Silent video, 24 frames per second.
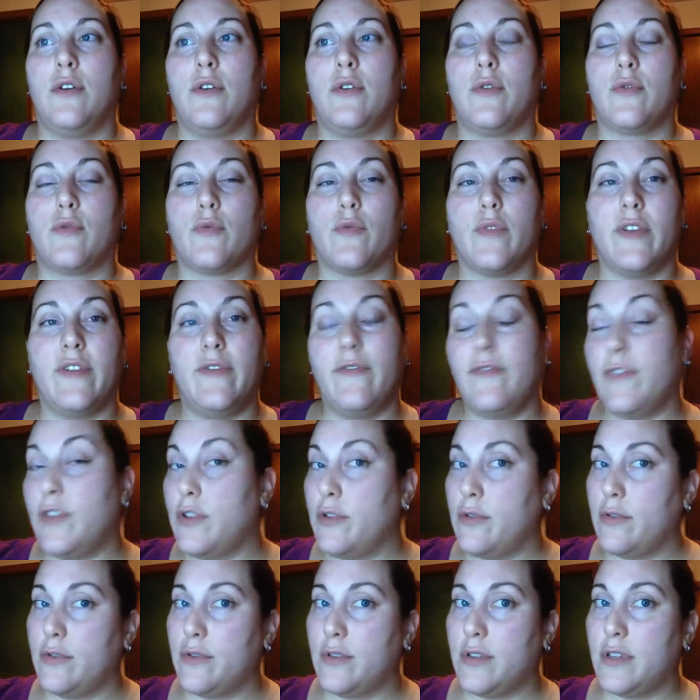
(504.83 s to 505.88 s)

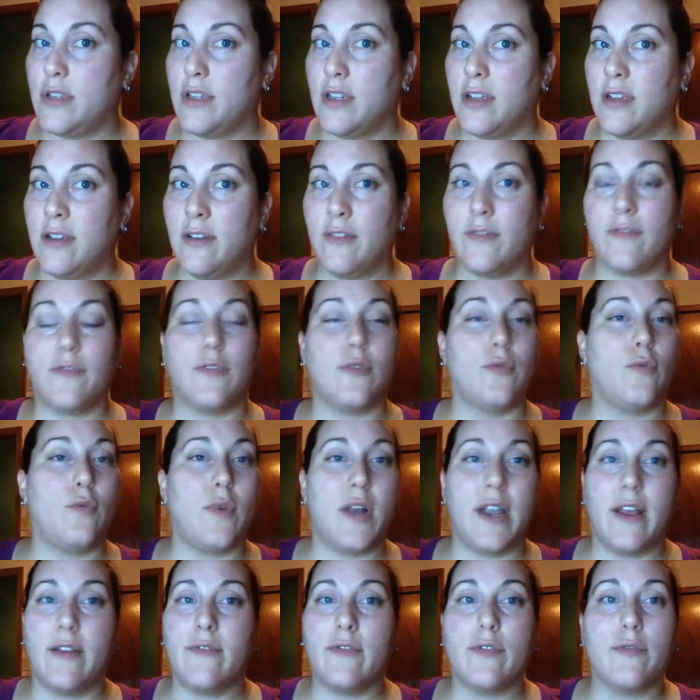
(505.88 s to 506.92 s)
refuse for
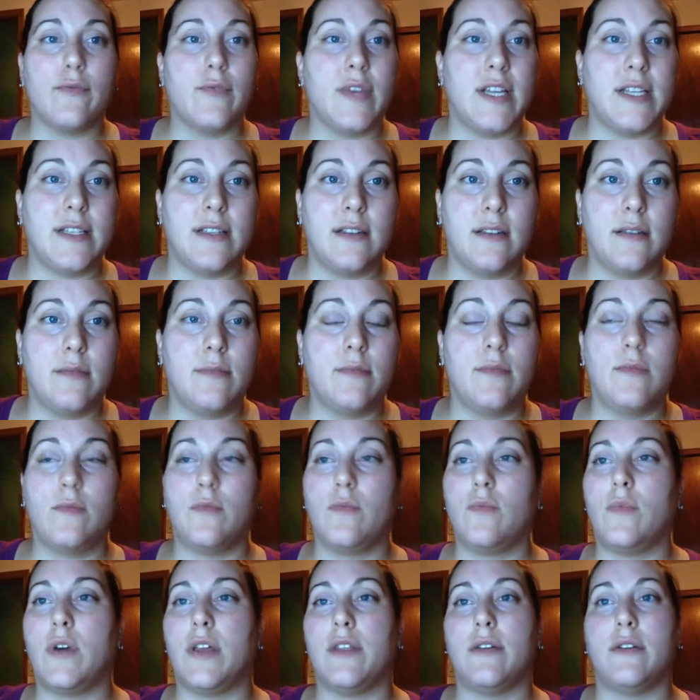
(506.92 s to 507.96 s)
whatever reason,
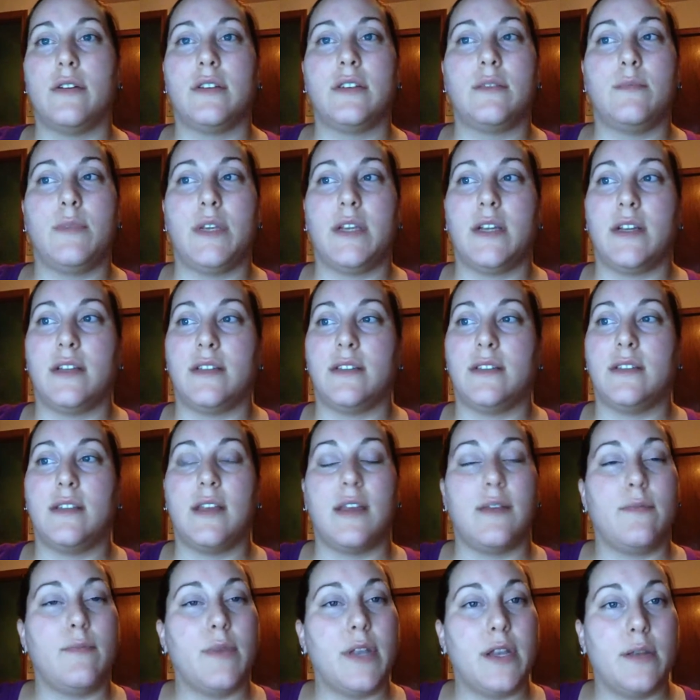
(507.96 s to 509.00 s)
whether it's because
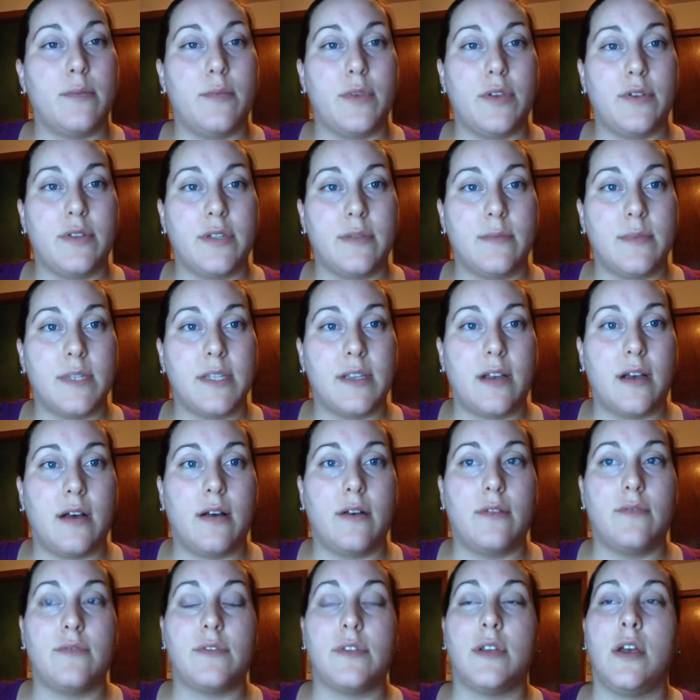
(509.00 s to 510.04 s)
they've been abused
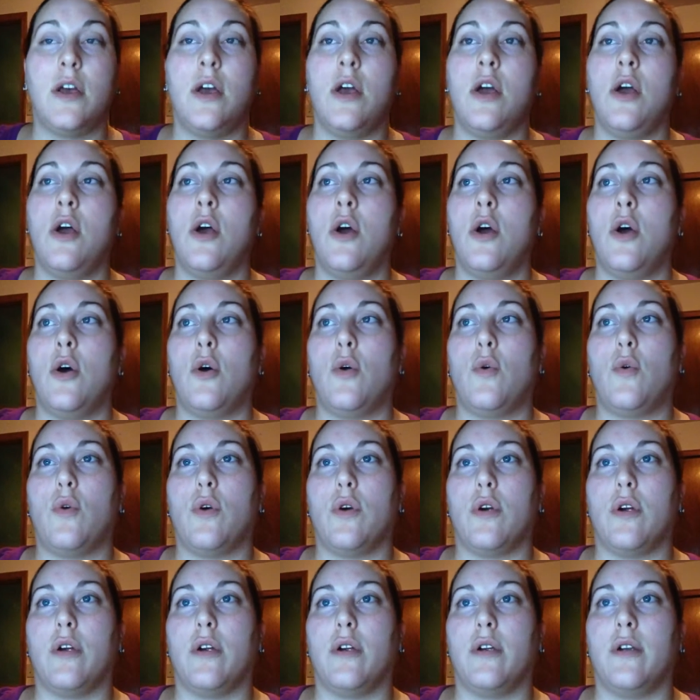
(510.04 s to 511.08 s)
themselves
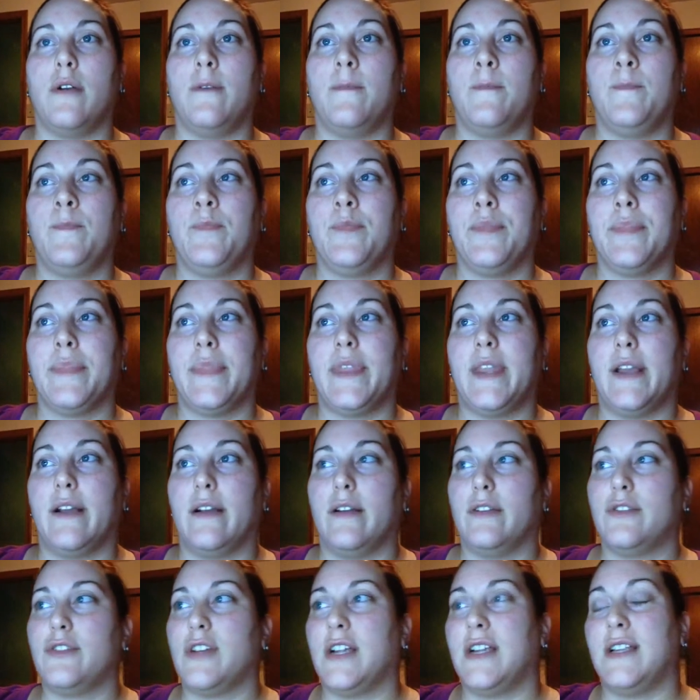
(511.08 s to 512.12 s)
or
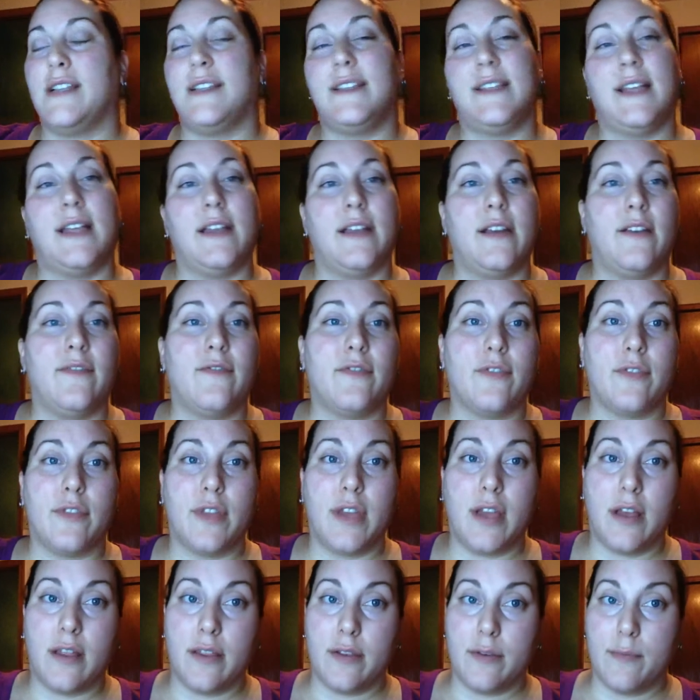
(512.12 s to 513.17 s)
they're trying to stand up for
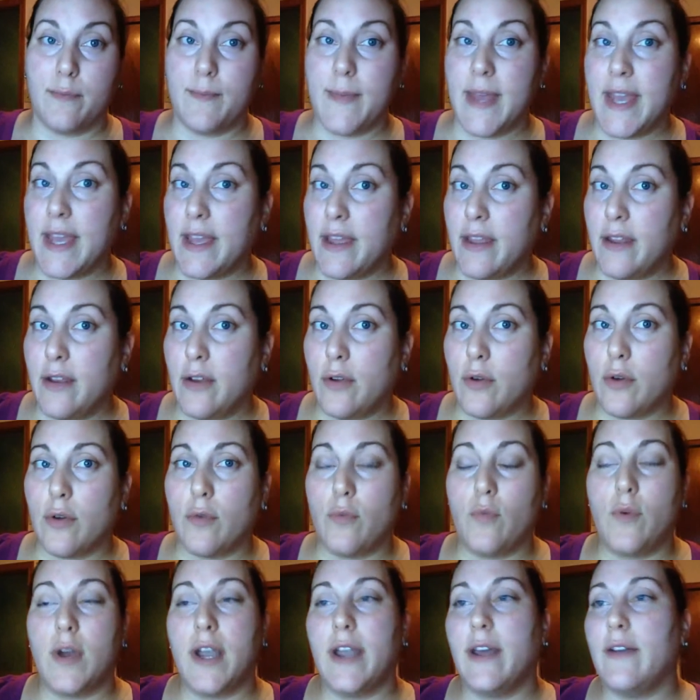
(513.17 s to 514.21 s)
the other men or
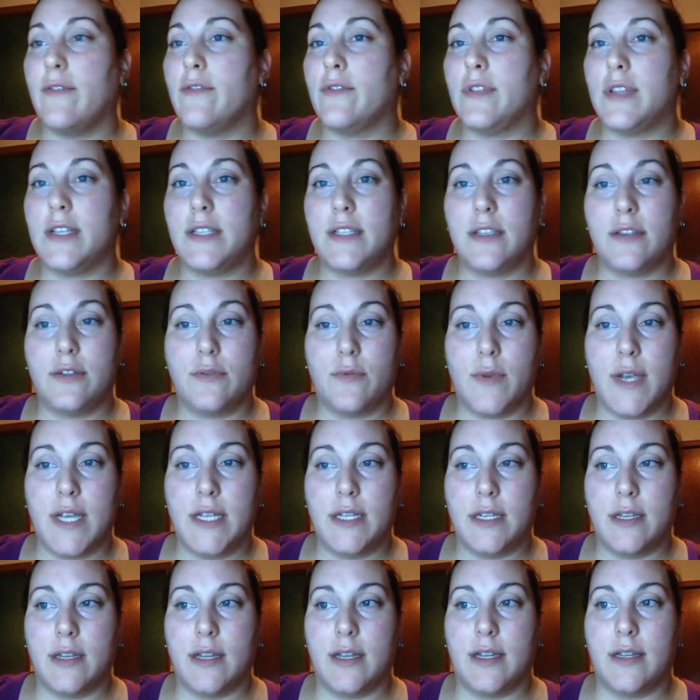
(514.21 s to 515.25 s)
whatever the
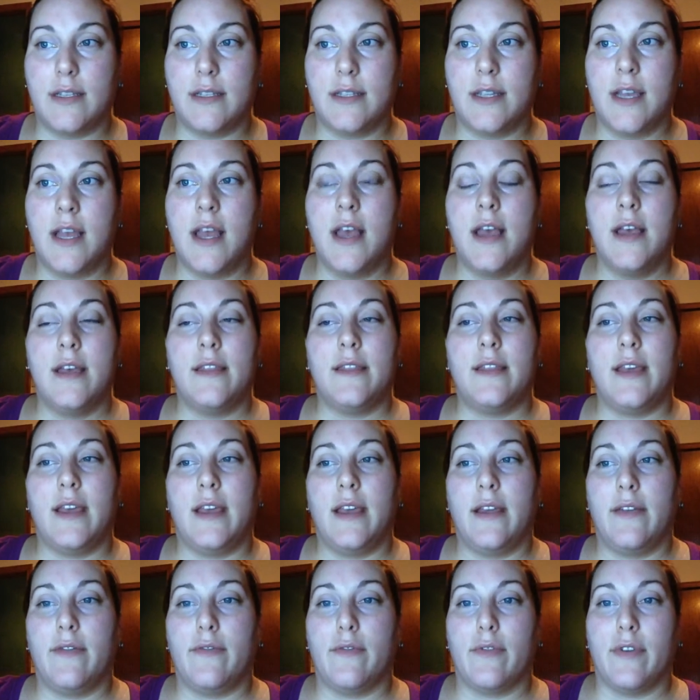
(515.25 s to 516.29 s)
situation is, they
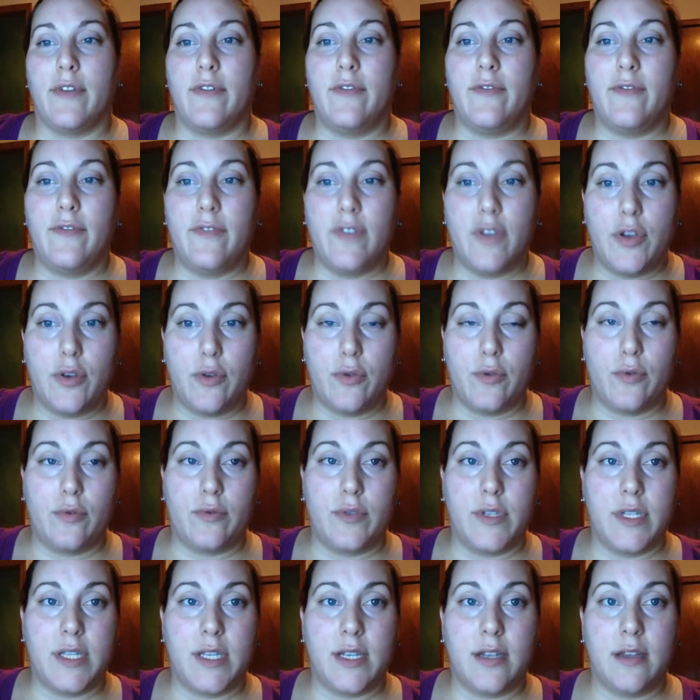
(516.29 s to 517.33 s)
have
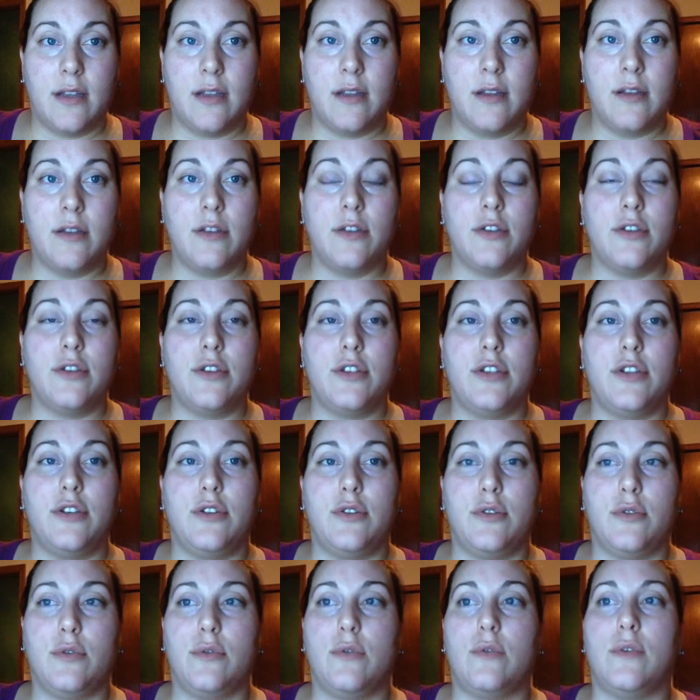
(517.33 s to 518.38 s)
refused
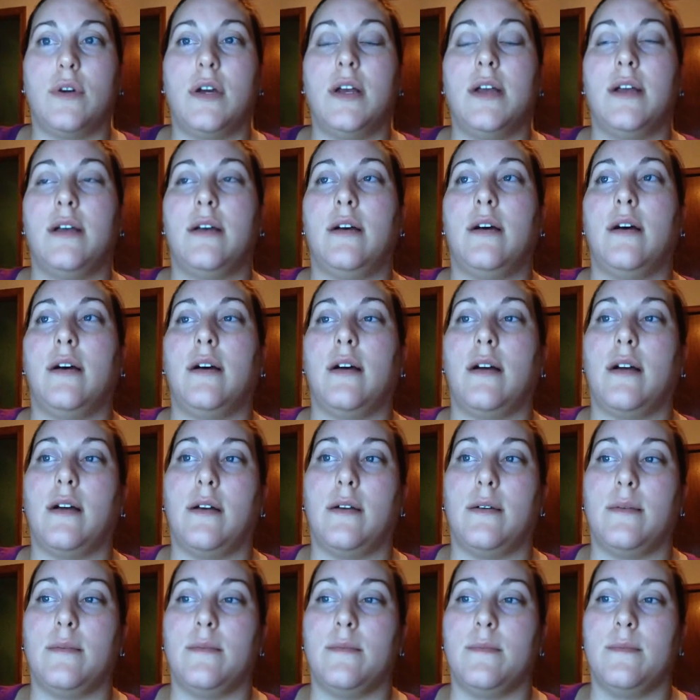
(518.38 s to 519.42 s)
to
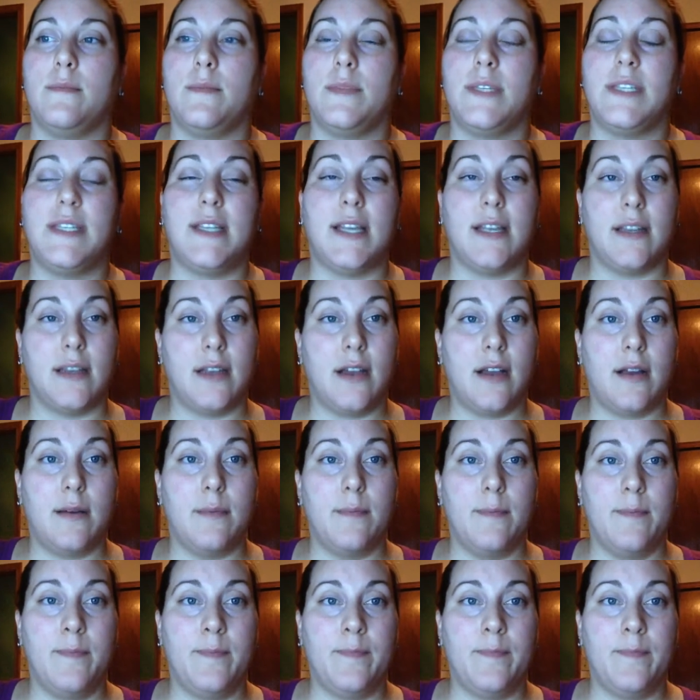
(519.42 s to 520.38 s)
stand up.